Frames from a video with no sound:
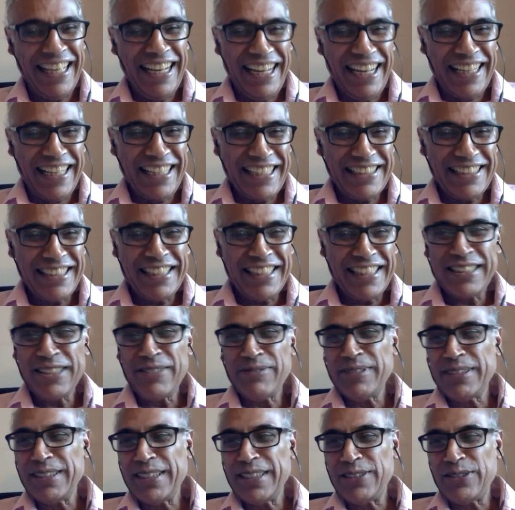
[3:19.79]
I guess that's
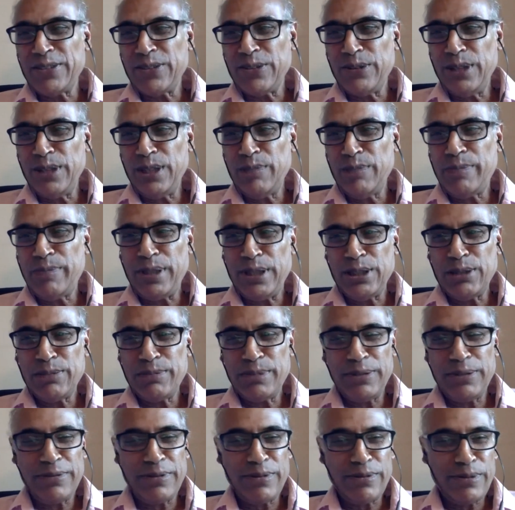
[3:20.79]
something that's only
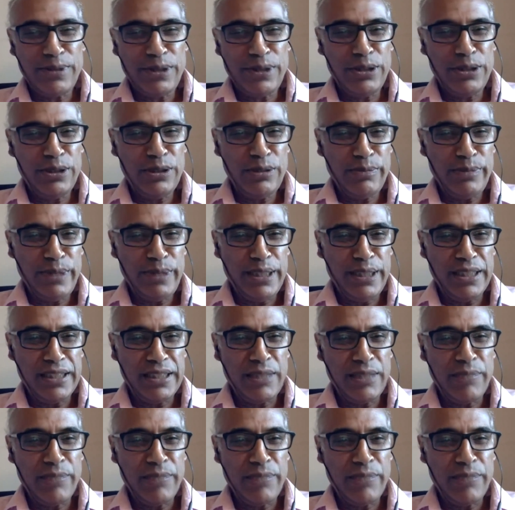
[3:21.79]
possible for virtual meetings.